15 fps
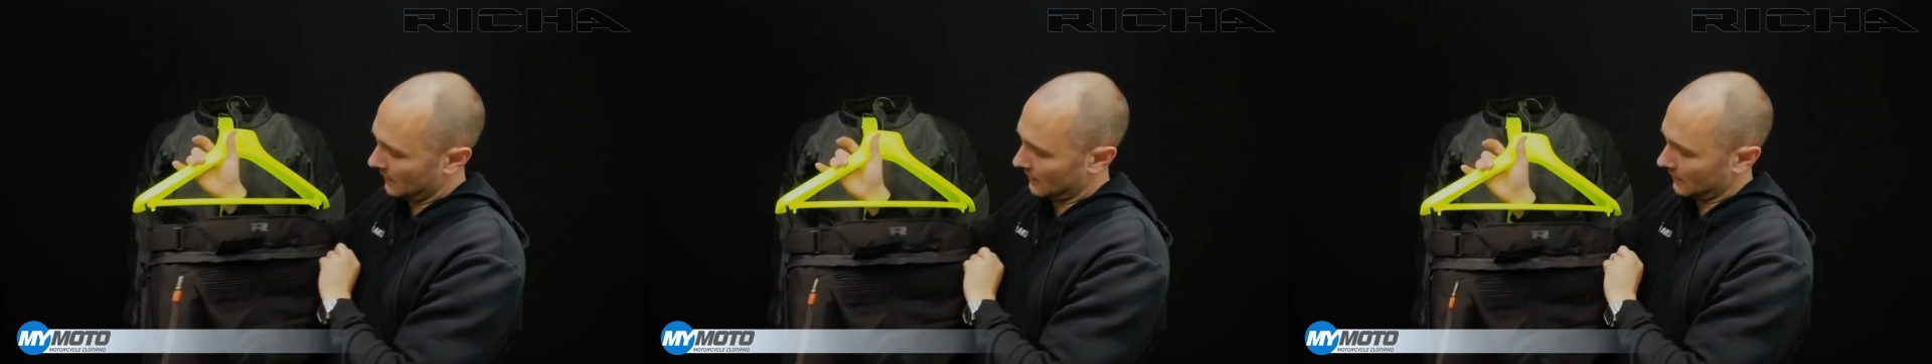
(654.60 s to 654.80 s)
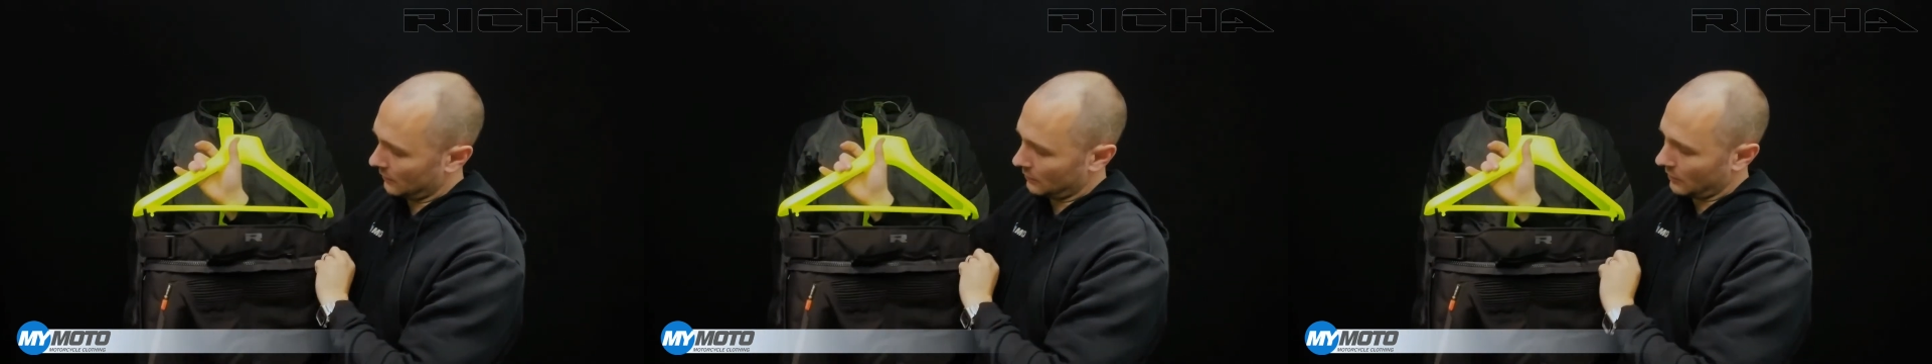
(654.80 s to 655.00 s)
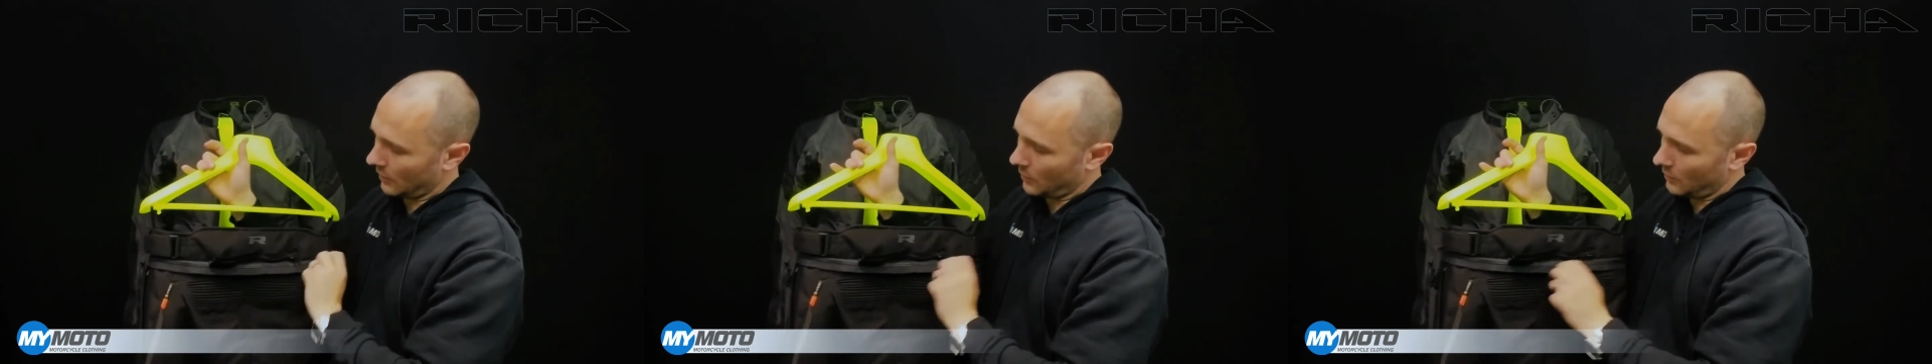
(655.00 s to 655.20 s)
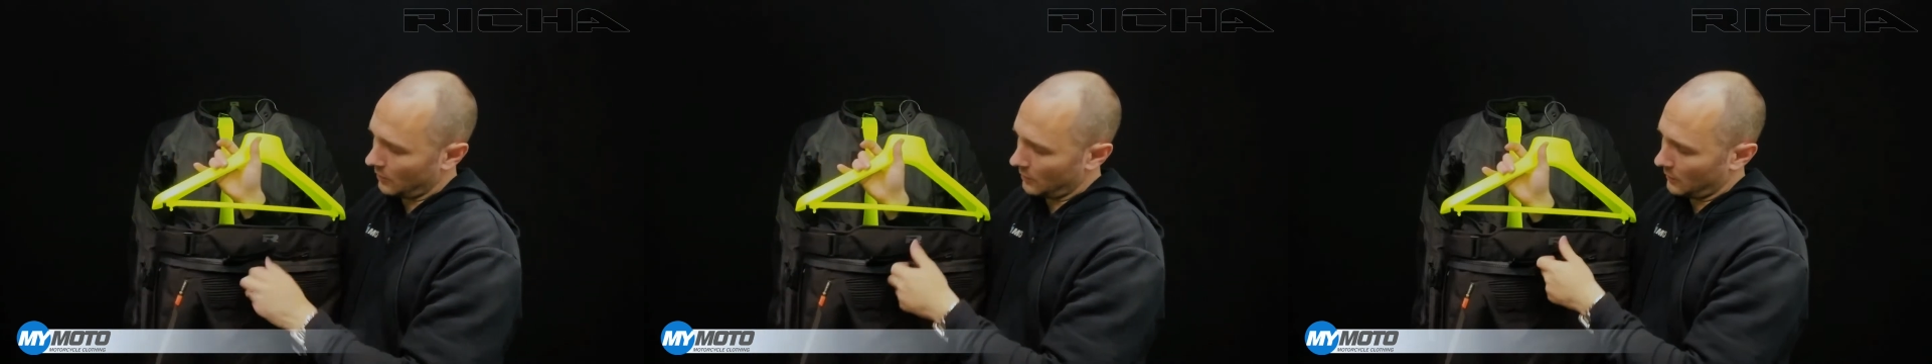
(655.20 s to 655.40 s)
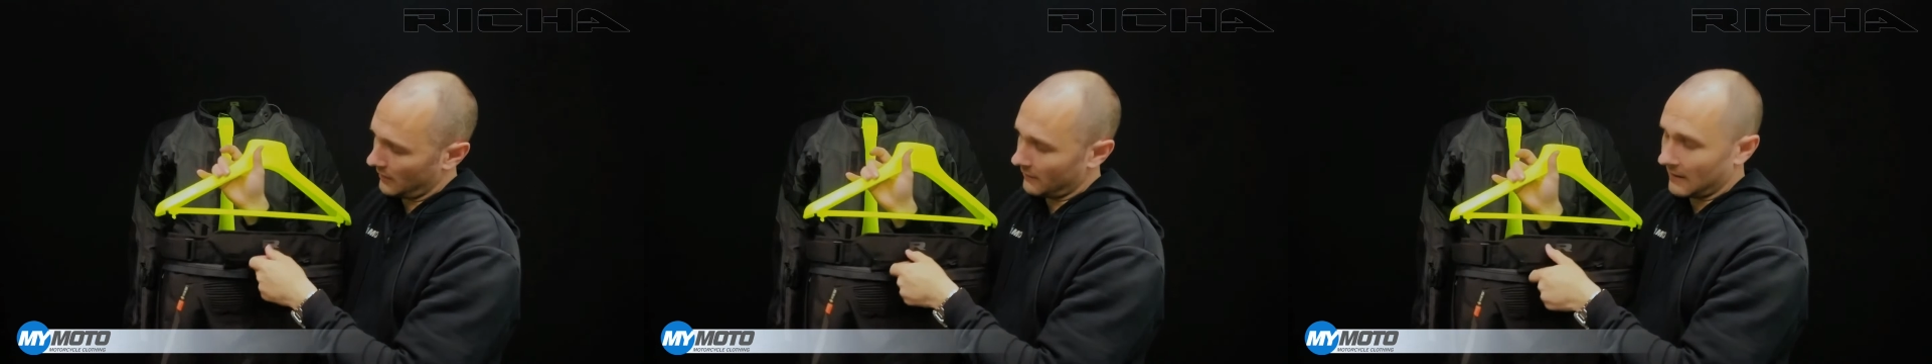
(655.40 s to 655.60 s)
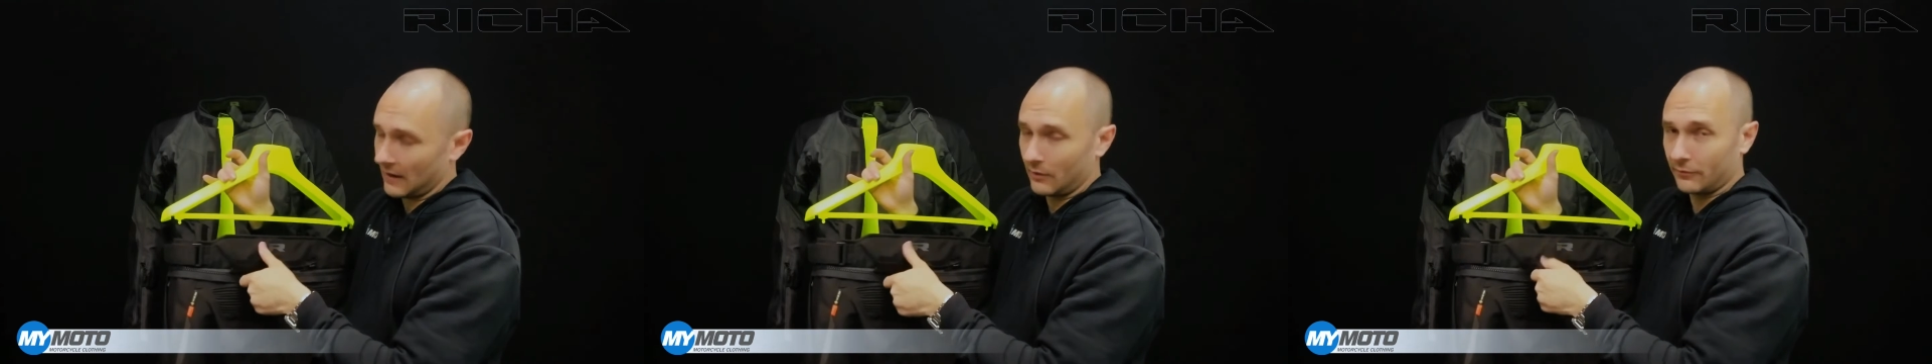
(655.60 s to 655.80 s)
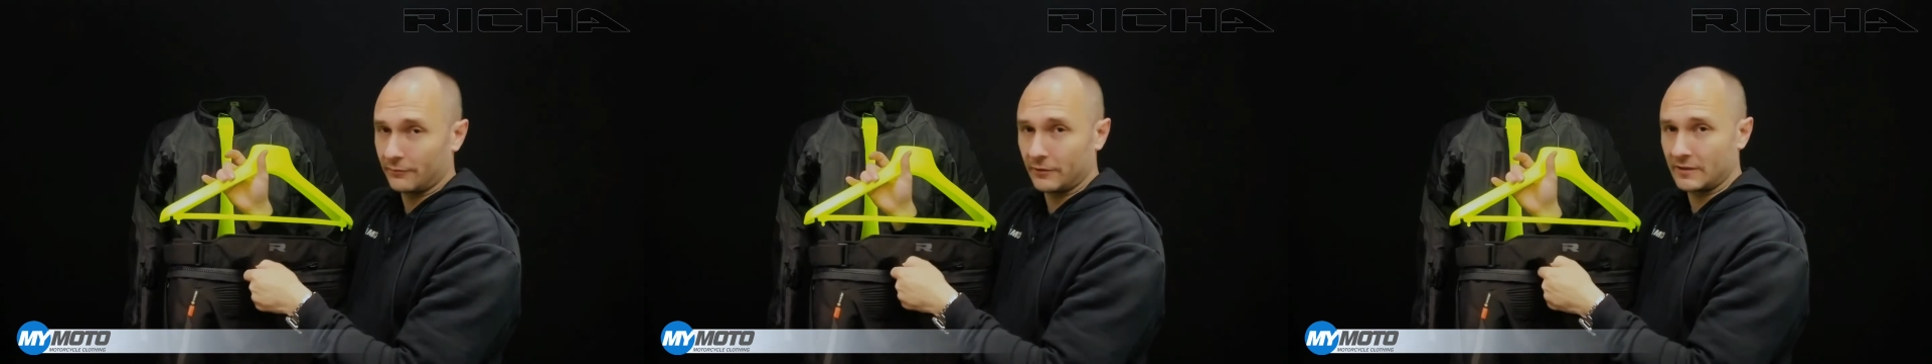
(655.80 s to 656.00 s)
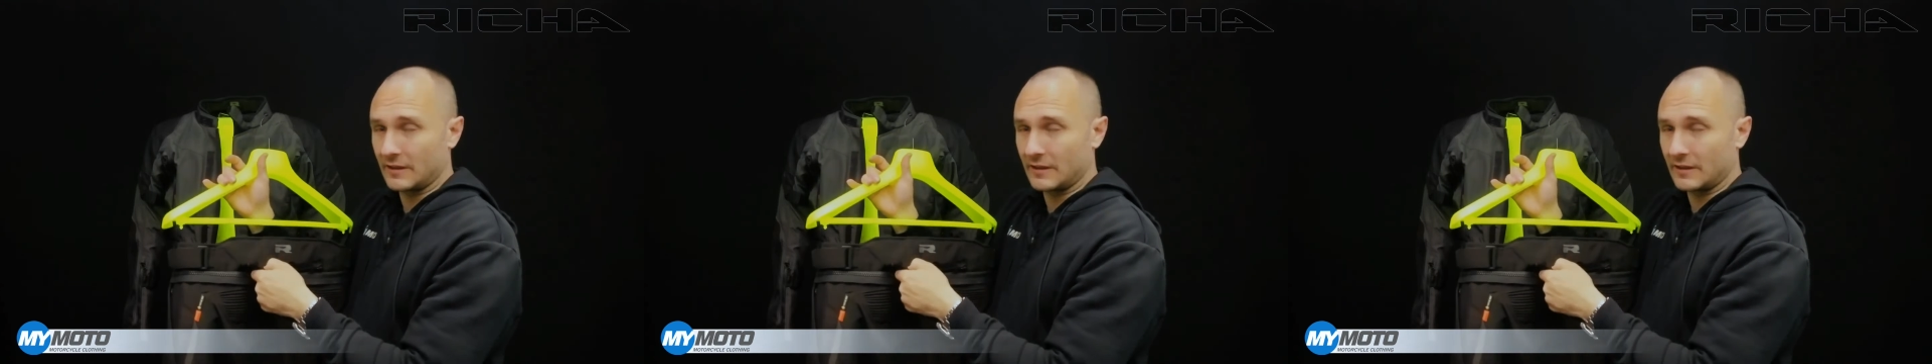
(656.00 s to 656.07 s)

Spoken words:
that will go all the way around for